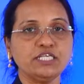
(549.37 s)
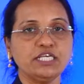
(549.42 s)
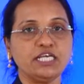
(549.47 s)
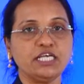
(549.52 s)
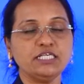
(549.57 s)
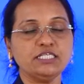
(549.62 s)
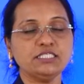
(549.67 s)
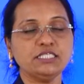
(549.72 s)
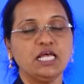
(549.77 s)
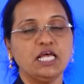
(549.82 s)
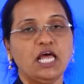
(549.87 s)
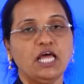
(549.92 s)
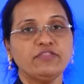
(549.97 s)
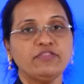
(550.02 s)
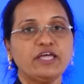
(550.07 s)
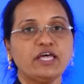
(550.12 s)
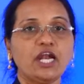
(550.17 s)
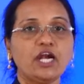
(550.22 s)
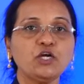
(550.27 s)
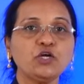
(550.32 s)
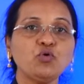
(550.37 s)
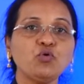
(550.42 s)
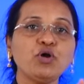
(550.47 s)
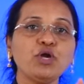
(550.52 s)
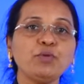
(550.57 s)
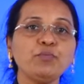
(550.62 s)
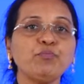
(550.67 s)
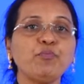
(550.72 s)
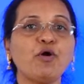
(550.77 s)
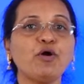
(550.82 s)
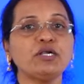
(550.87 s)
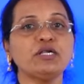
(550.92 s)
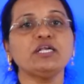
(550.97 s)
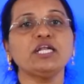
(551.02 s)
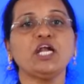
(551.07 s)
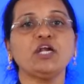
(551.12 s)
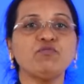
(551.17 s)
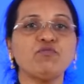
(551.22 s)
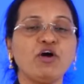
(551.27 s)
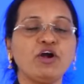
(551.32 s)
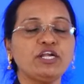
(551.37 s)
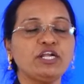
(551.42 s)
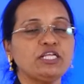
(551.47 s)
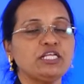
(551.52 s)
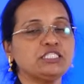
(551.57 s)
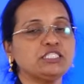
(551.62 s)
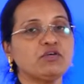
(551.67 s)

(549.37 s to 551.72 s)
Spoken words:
is, there are two important advantages